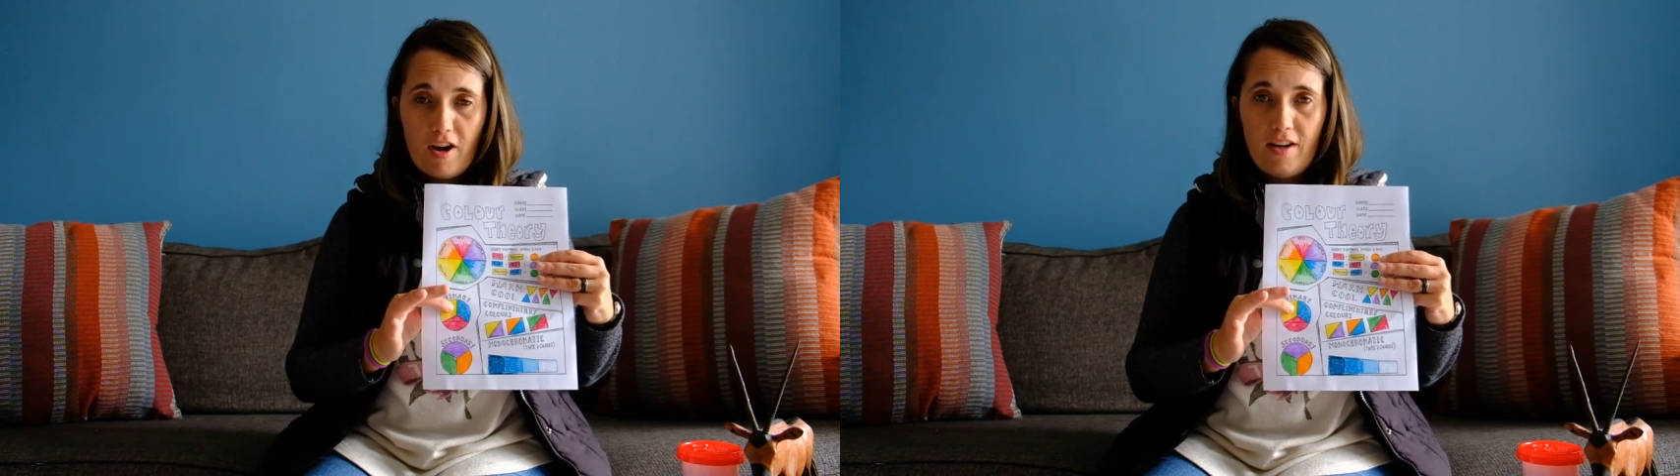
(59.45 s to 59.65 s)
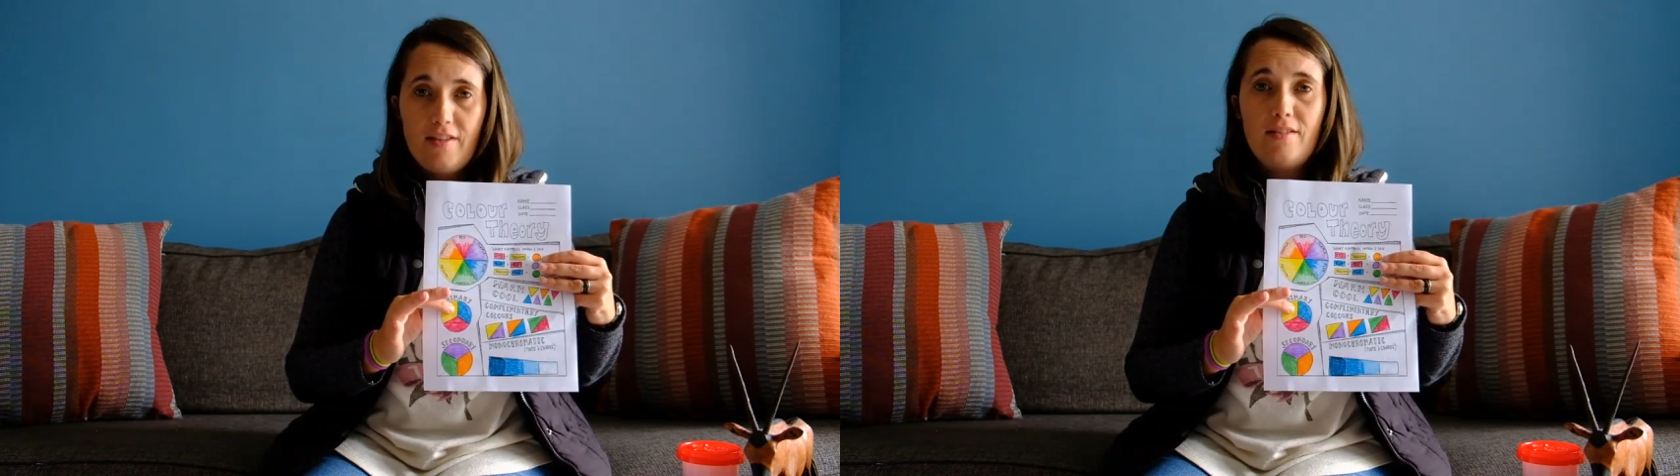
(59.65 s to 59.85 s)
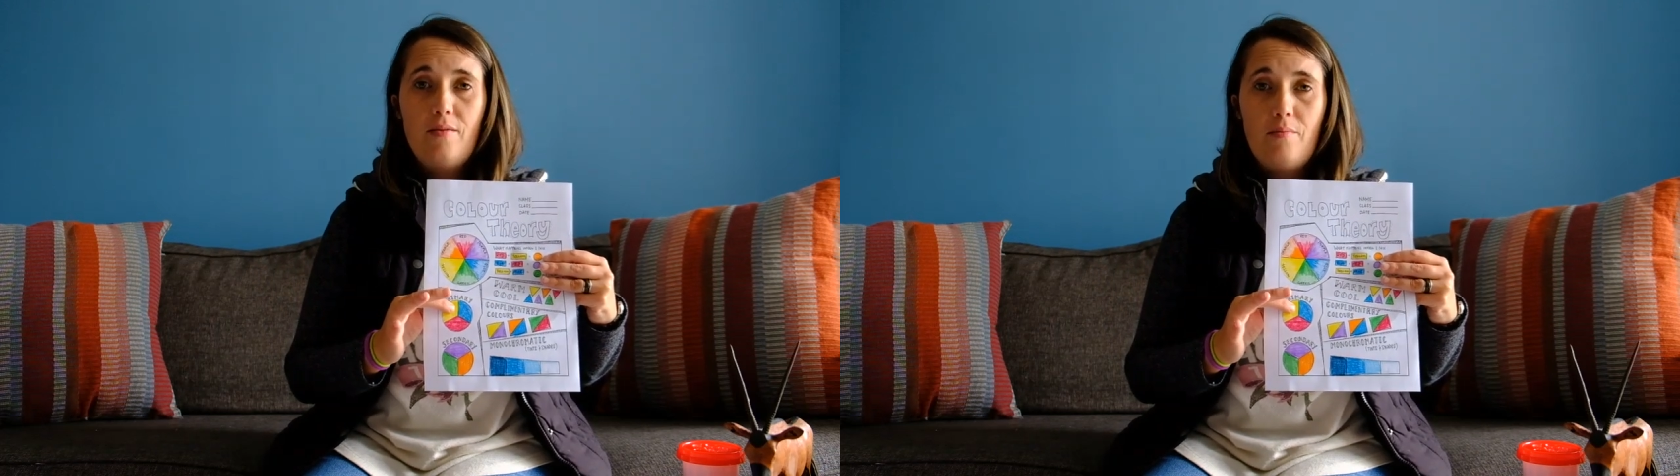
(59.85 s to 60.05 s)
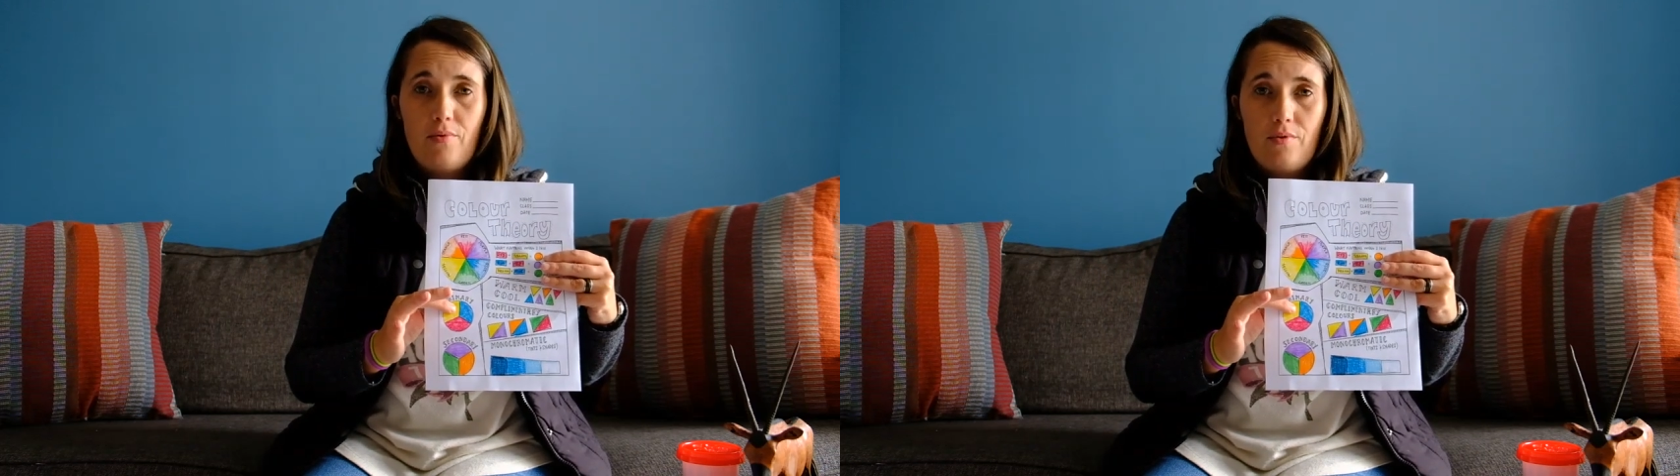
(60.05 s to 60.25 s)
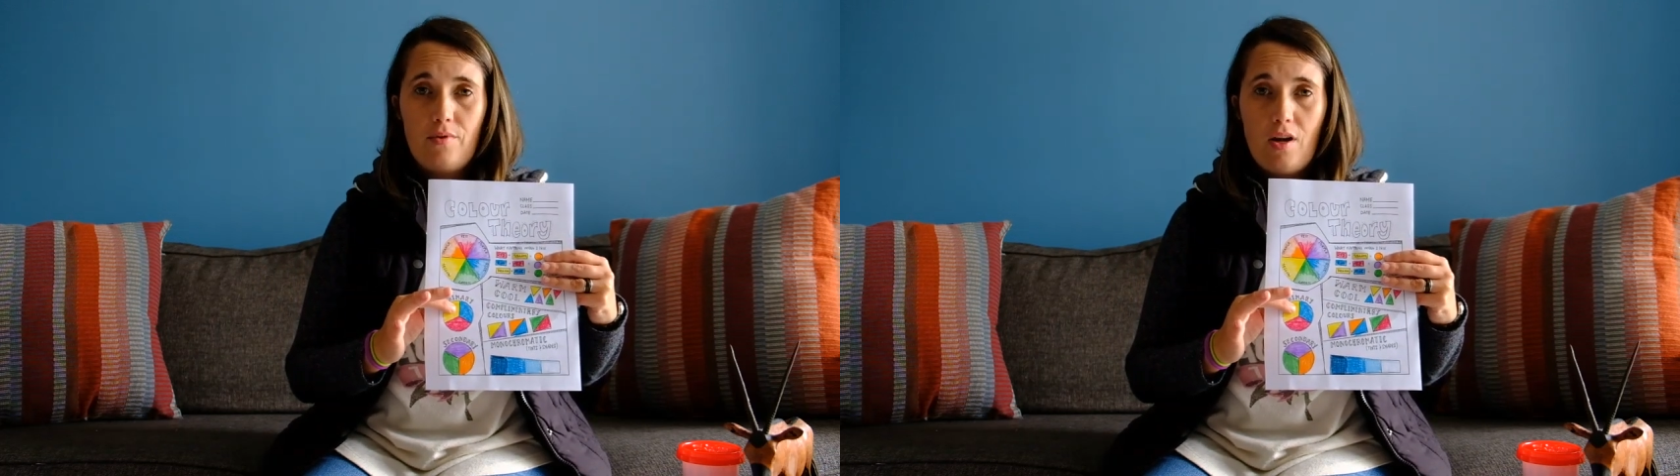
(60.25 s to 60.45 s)
colors,
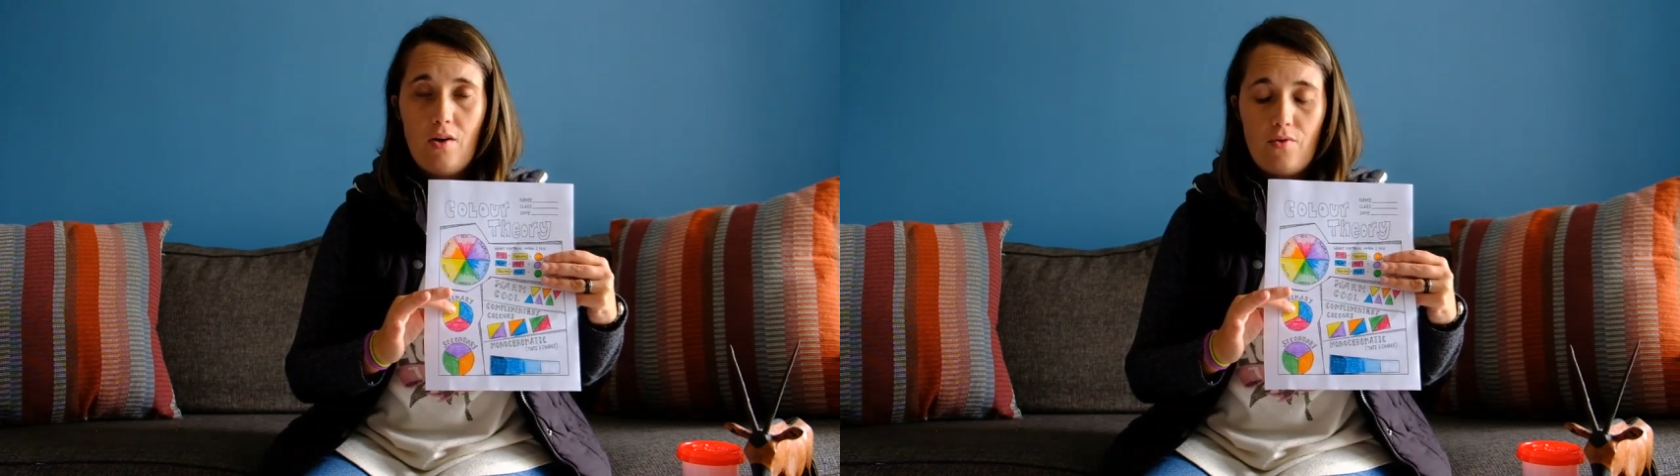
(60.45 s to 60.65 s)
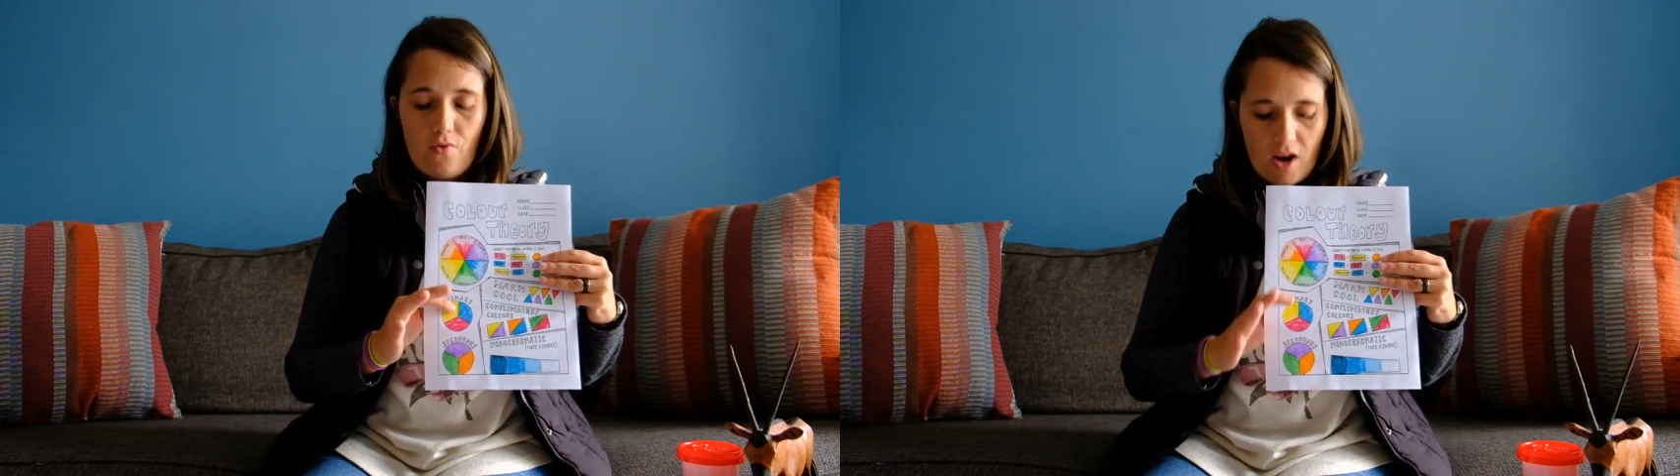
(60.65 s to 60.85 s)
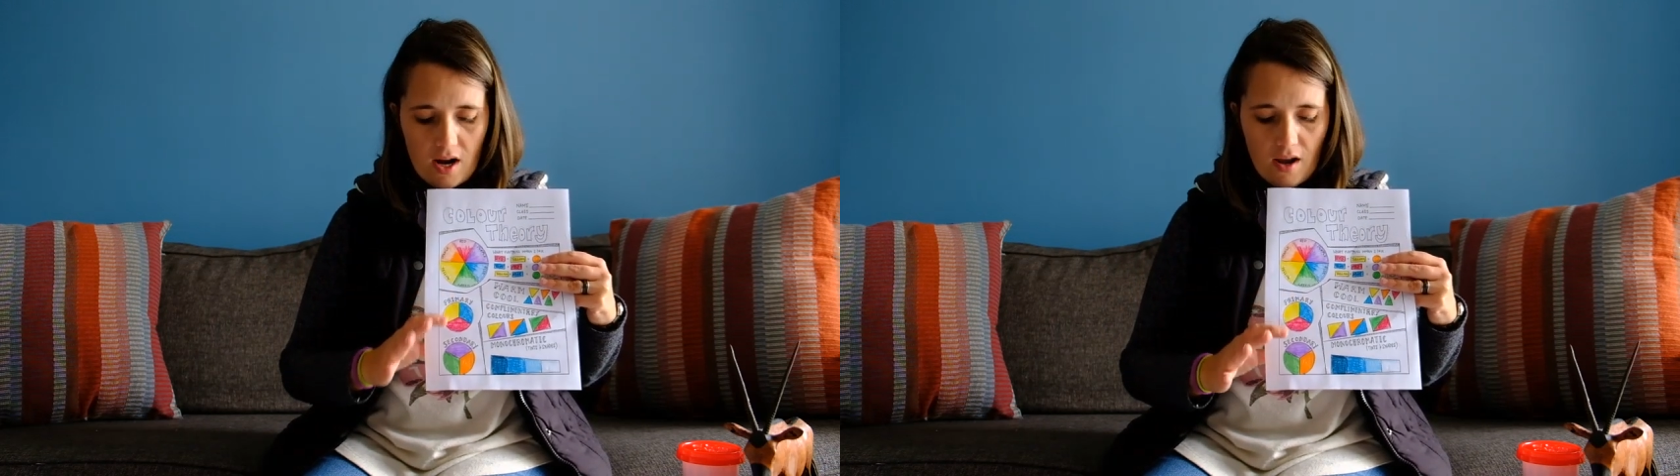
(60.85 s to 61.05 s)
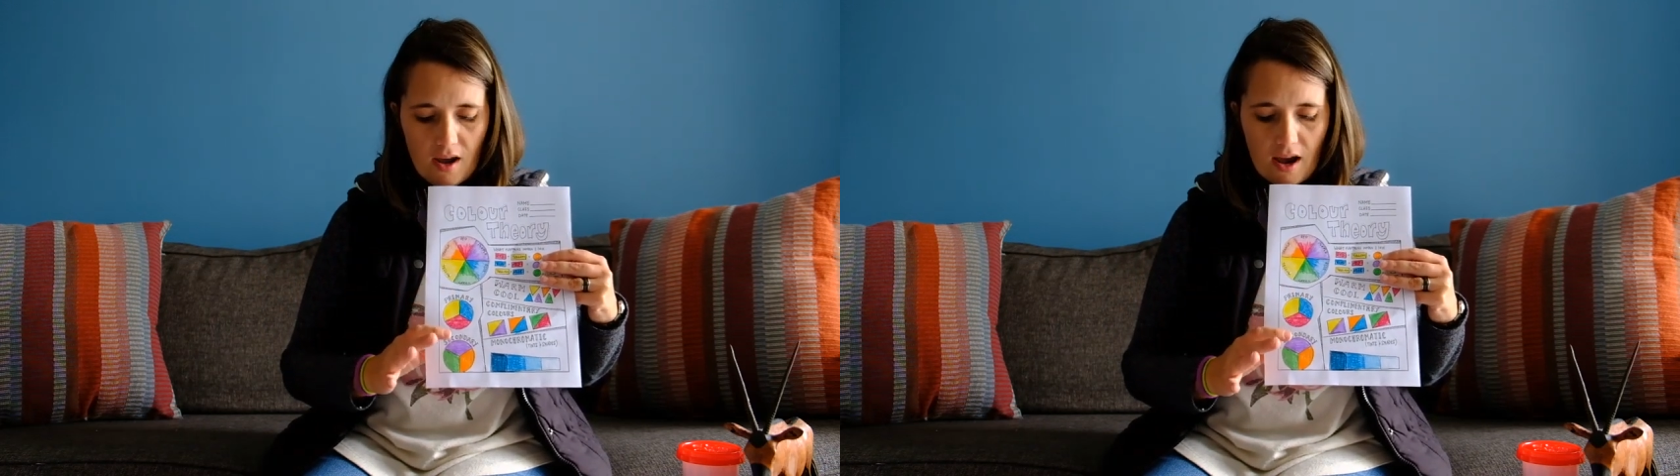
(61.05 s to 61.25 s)
blue, yellow, and red.